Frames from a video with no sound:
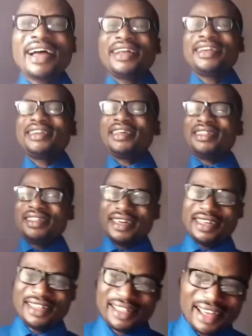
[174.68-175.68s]
and
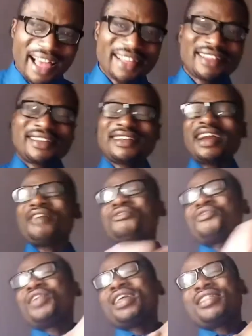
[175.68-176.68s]
disease has
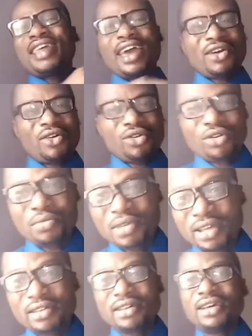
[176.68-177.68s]
ravaged their economy.
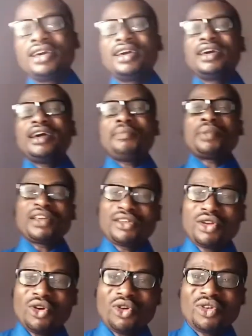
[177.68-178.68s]
Praise the
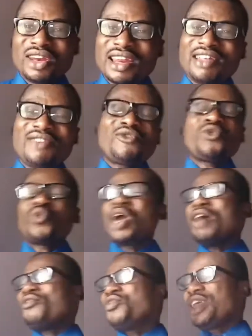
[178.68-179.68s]
Lord.
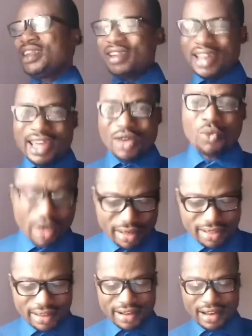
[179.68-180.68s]
Every day one
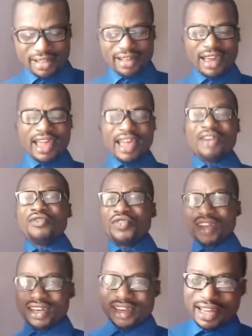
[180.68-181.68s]
sickness, every
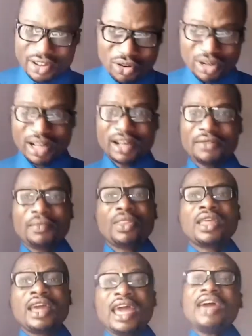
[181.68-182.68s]
day the other.
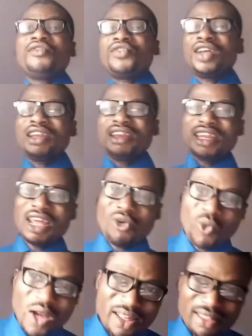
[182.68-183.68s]
Every day
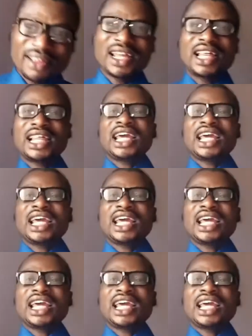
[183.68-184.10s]
one sickness,